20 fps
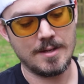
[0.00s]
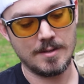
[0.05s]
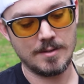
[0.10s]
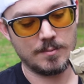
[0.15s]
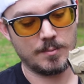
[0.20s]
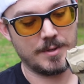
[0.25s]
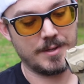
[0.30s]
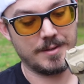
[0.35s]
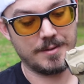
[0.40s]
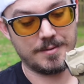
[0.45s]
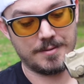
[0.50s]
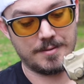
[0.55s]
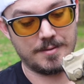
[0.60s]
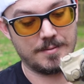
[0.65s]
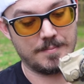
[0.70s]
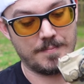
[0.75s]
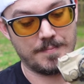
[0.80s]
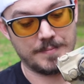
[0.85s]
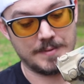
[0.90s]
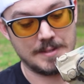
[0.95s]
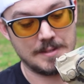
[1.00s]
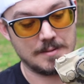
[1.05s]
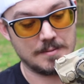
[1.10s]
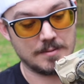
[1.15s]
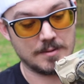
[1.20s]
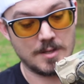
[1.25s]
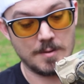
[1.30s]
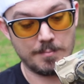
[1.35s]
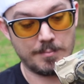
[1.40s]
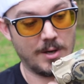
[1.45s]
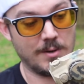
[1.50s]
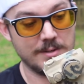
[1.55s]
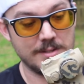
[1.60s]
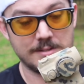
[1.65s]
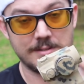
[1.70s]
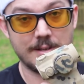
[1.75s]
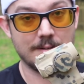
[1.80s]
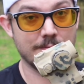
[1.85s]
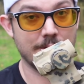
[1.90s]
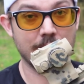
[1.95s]
with components
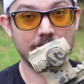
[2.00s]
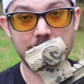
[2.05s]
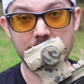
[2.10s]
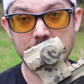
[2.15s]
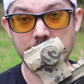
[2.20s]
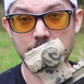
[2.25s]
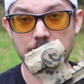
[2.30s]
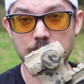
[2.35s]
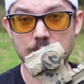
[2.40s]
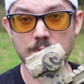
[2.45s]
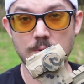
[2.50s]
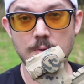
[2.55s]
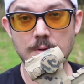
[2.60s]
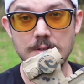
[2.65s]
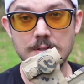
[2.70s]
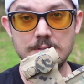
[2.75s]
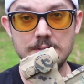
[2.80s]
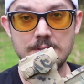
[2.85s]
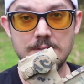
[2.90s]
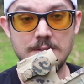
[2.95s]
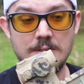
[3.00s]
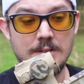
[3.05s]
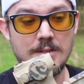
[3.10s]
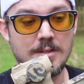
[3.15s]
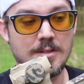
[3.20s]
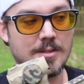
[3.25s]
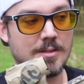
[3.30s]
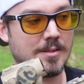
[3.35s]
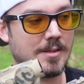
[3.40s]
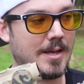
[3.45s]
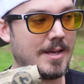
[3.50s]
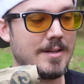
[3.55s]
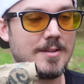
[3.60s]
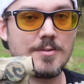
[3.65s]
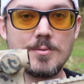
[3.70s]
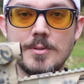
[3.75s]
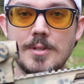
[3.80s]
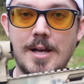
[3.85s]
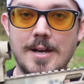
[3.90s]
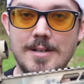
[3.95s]
that are very easy to source, and
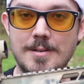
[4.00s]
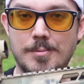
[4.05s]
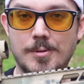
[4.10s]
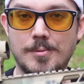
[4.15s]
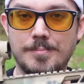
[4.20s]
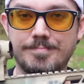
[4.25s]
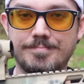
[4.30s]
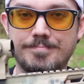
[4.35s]
it's reliable.